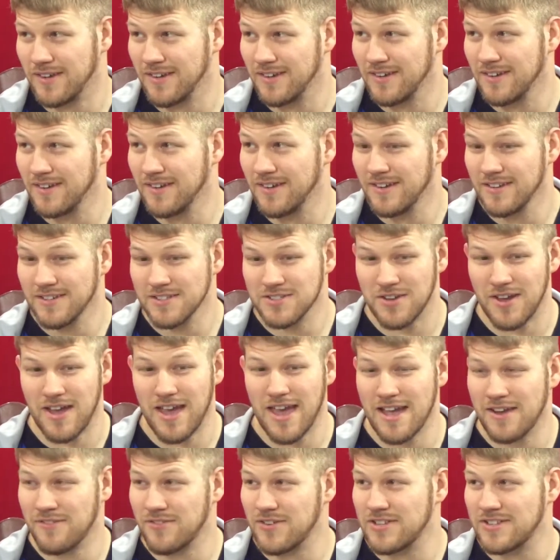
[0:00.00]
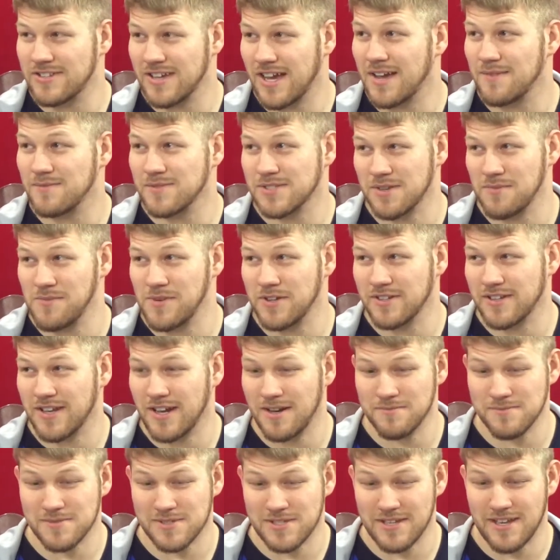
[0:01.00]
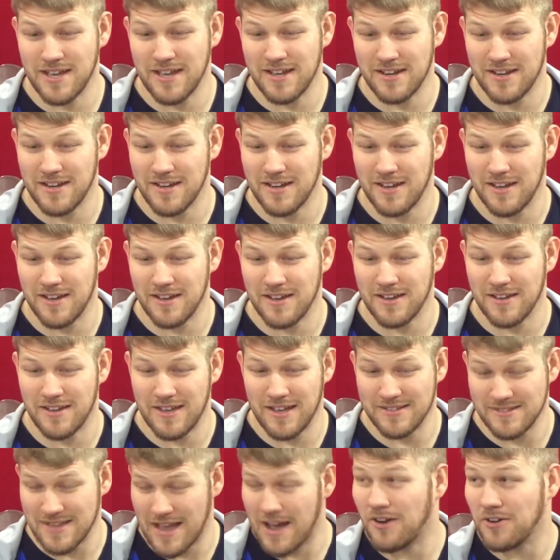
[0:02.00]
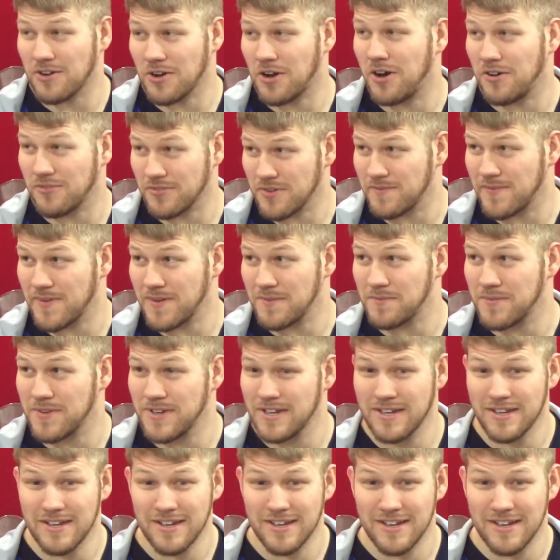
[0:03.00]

Yes. So every time someone comes to get hit, gets alcohol from him,